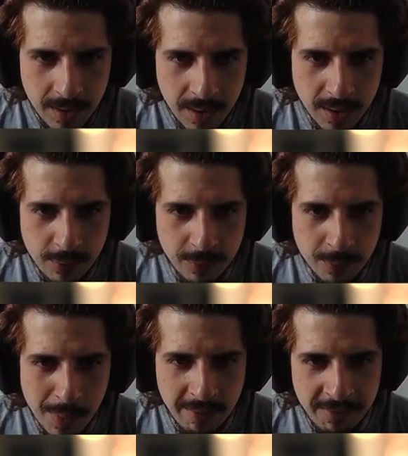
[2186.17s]
And if
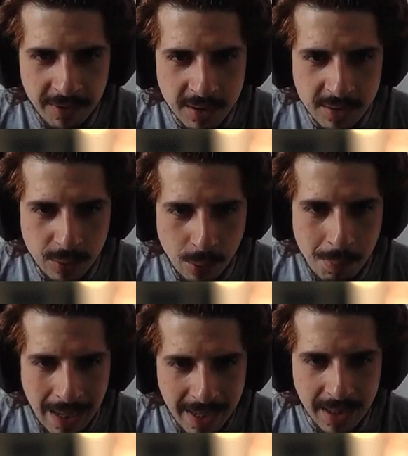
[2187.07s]
motherfuckers
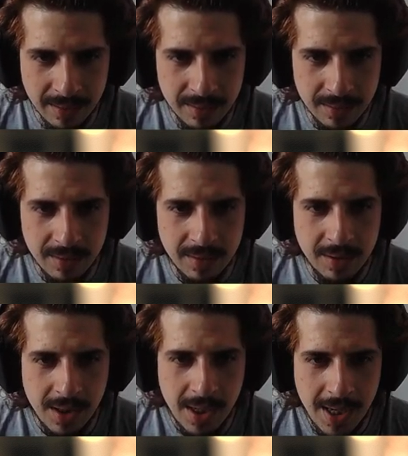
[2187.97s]
don't buy it,
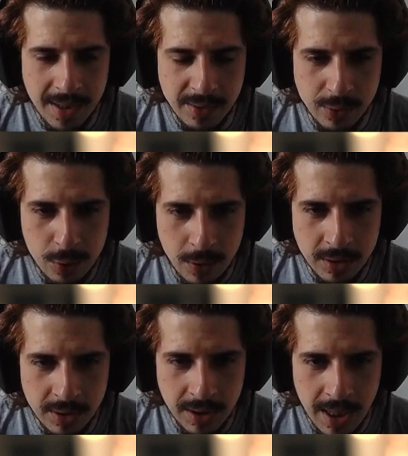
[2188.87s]
I swear
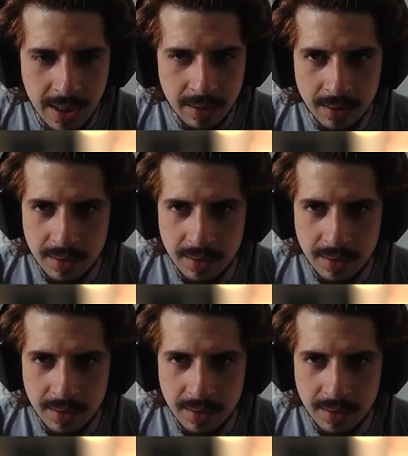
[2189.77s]
to god,